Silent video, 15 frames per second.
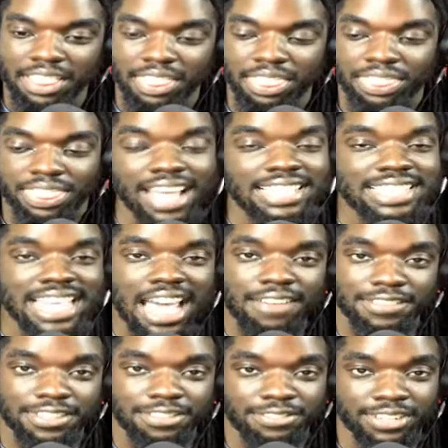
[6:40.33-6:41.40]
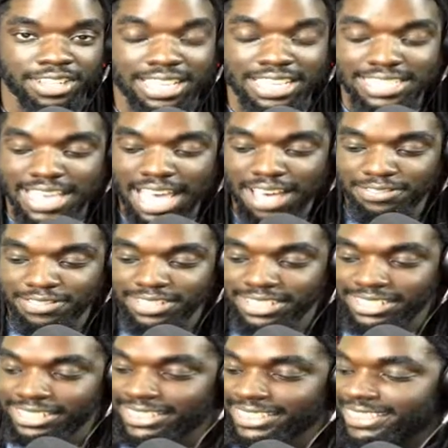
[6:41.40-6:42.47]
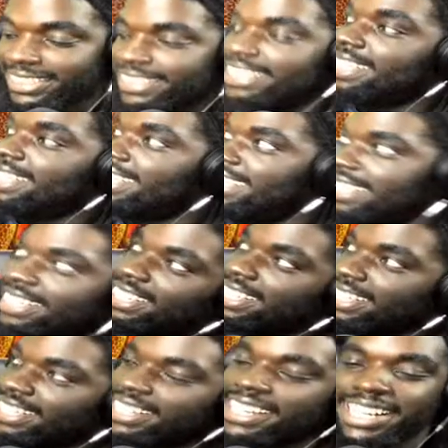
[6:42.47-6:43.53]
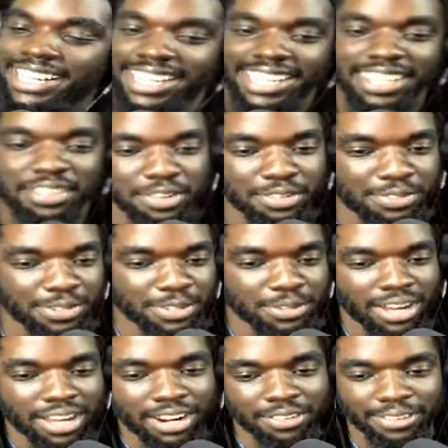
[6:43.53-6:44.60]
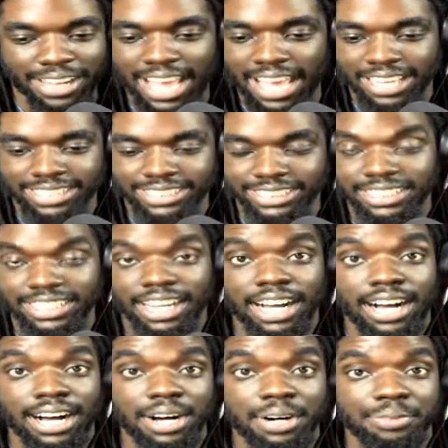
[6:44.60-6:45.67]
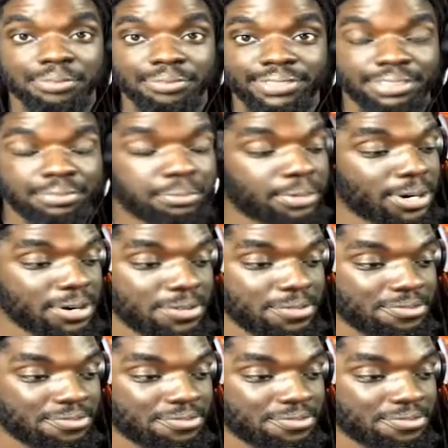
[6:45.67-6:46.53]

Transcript: That's half of the vid. That's half of the of that review, of the reaction. Um, bro,